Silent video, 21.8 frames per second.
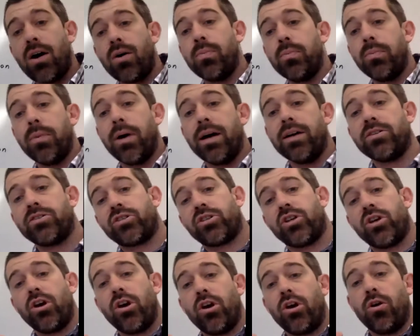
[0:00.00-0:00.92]

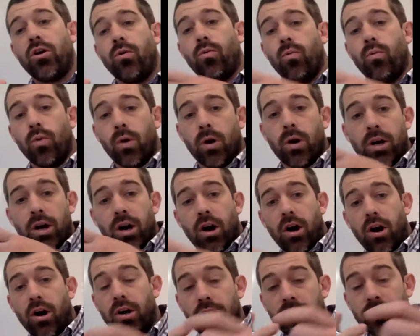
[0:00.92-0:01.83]
much work
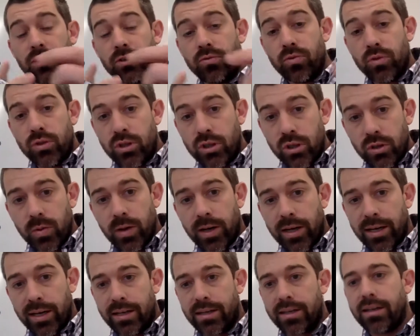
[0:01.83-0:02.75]
are you
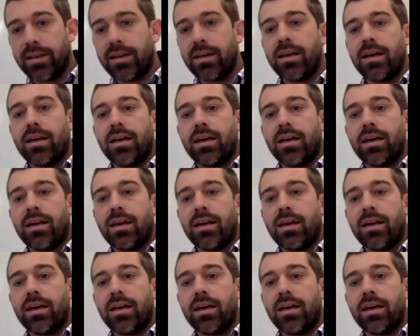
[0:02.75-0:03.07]
doing